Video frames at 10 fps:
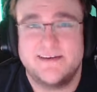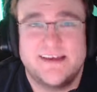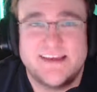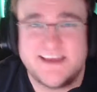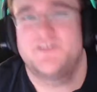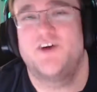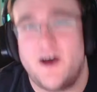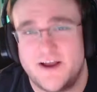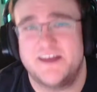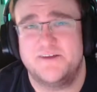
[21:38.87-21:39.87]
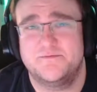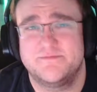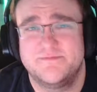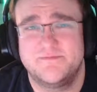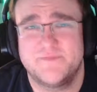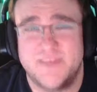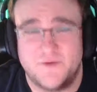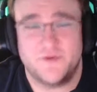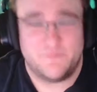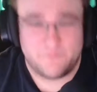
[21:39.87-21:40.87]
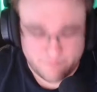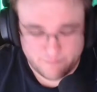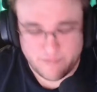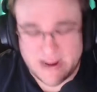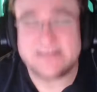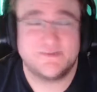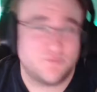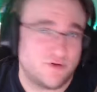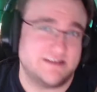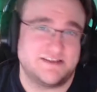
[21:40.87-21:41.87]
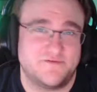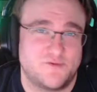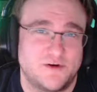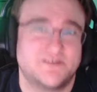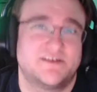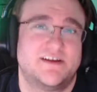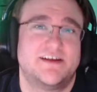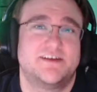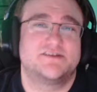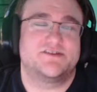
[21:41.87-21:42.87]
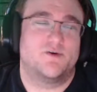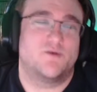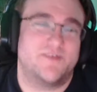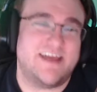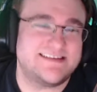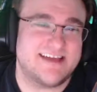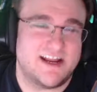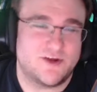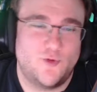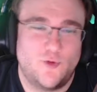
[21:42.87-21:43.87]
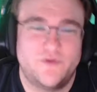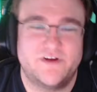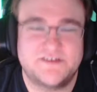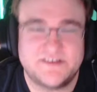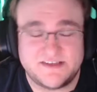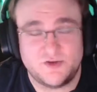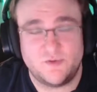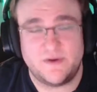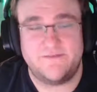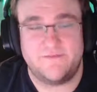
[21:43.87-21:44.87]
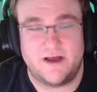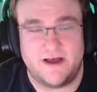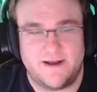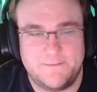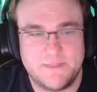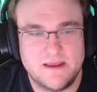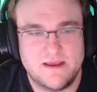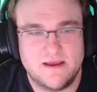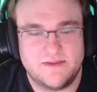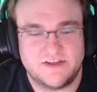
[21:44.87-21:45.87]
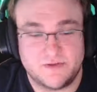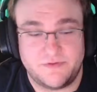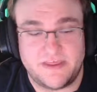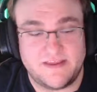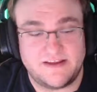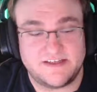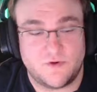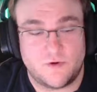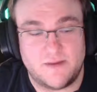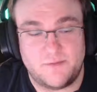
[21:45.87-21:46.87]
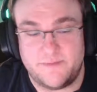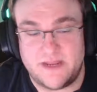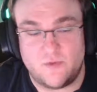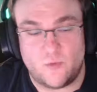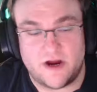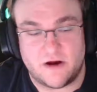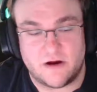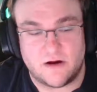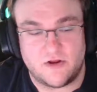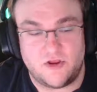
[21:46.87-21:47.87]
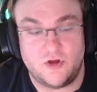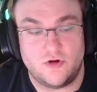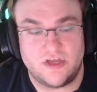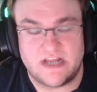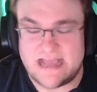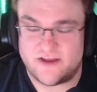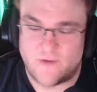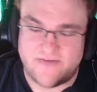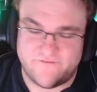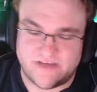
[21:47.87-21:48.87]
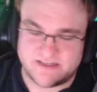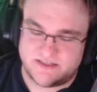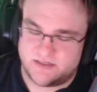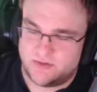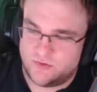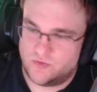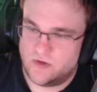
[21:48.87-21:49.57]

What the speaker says: can talk in them. The past and present, of course. So that's kind of cool. There's this new thing that Discord implemented where, you can add graphics to,